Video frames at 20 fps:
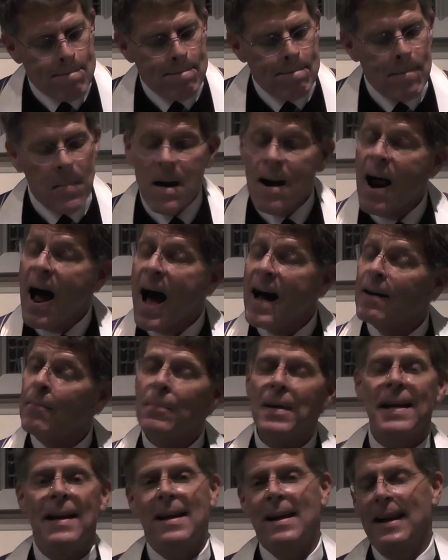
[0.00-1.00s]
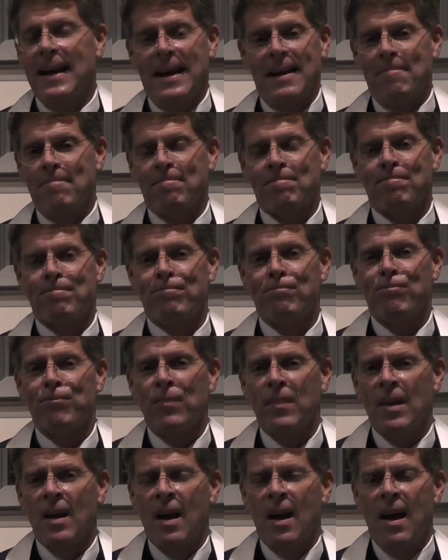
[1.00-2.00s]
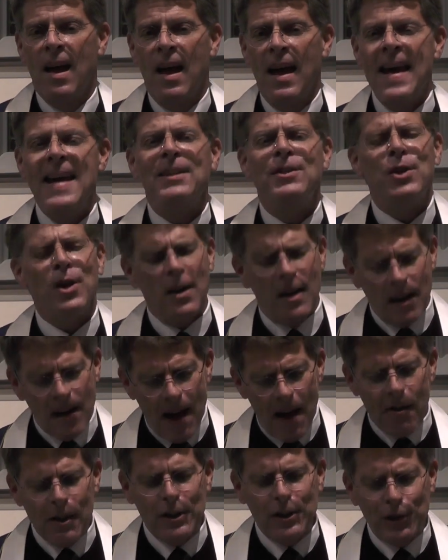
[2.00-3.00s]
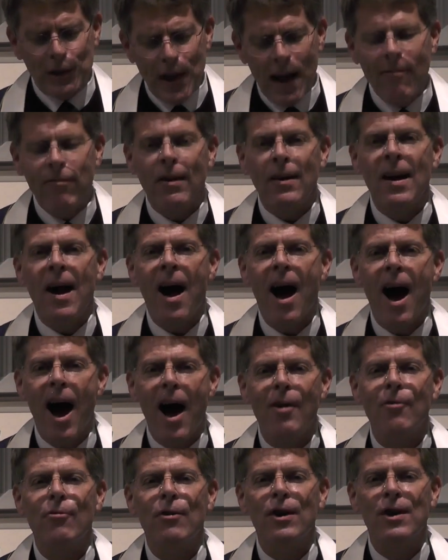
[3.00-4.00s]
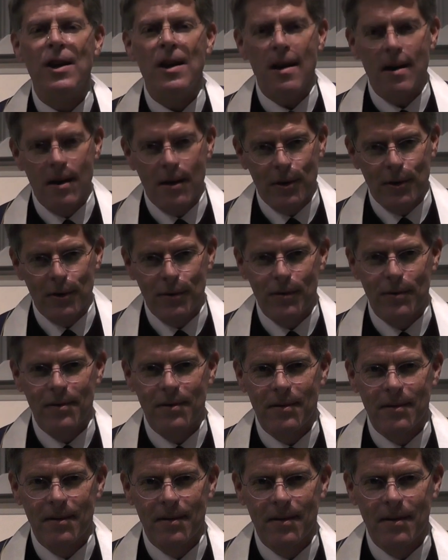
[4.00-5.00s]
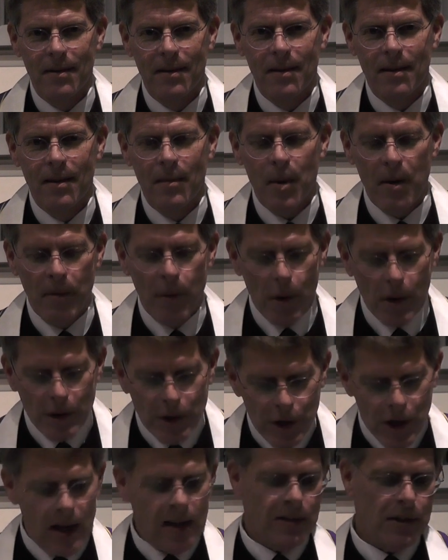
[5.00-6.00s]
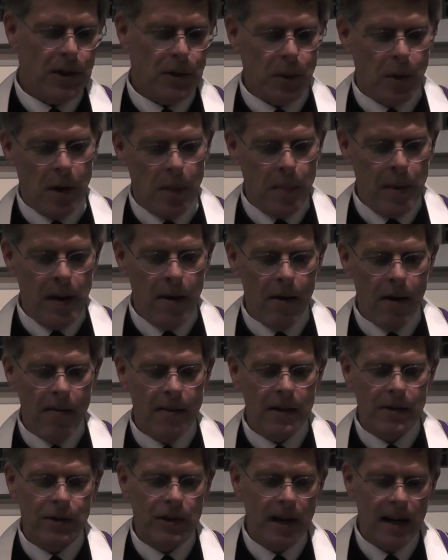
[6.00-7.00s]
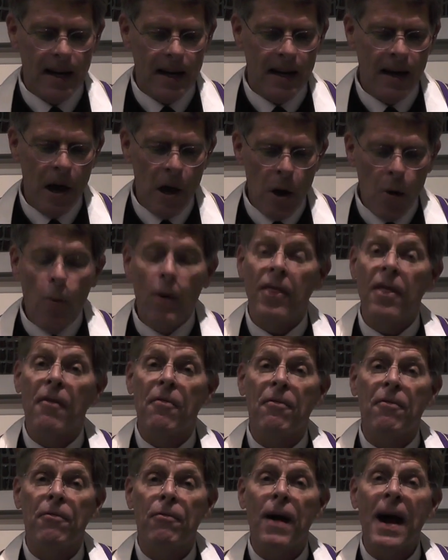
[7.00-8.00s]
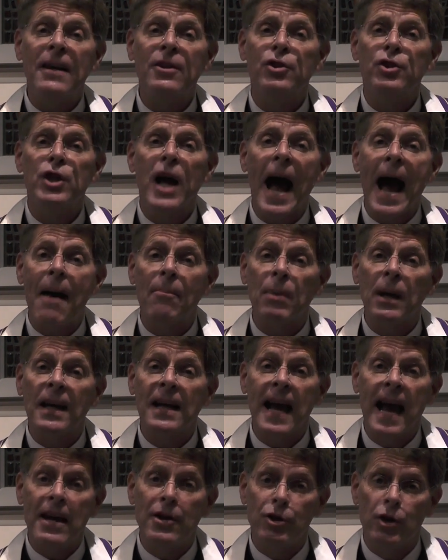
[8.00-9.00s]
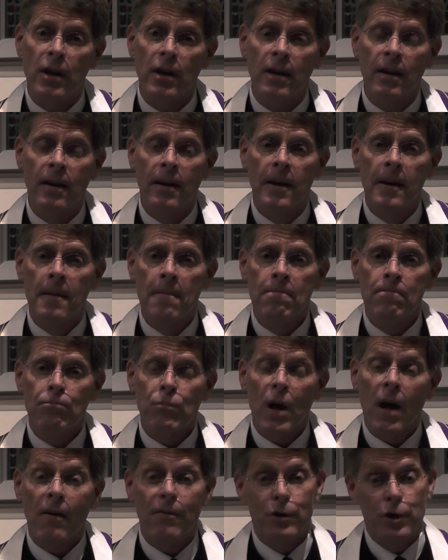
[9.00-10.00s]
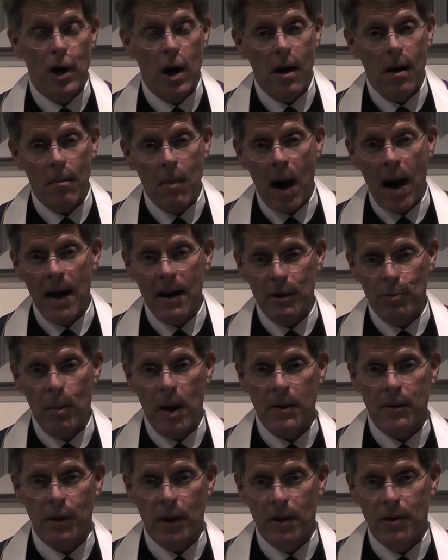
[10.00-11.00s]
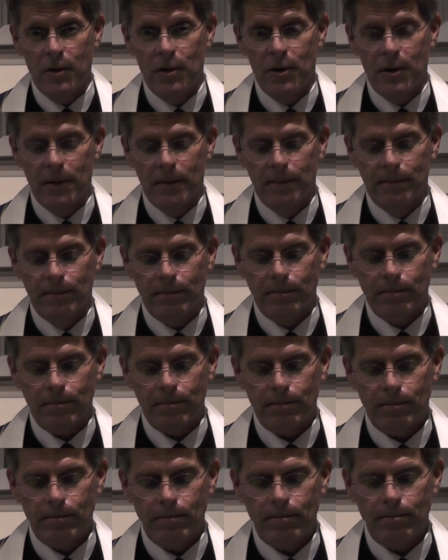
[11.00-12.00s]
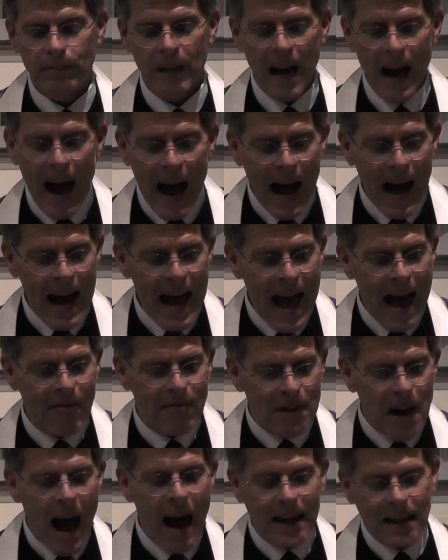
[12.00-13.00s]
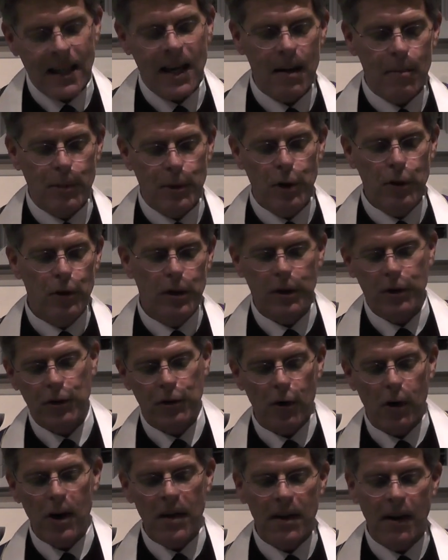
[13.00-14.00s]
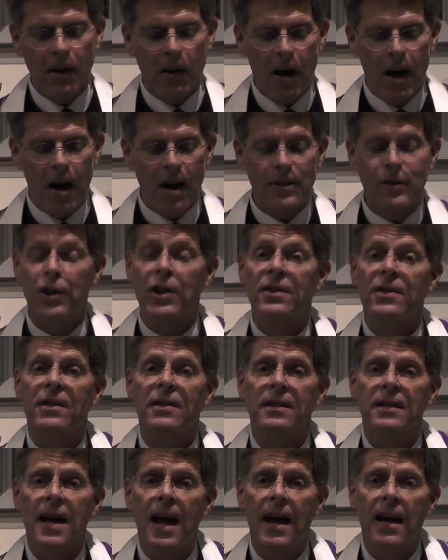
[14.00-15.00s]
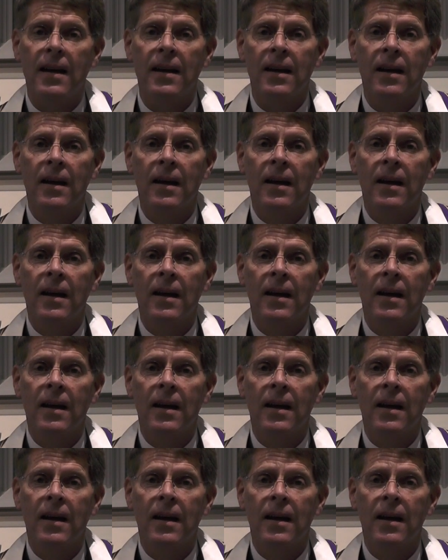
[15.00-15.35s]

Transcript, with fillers: Not immediately. It took another 700 years before Jesus would appear on the scene with a fresh application of Jeremiah's message. I have not come to destroy the law, Jesus said,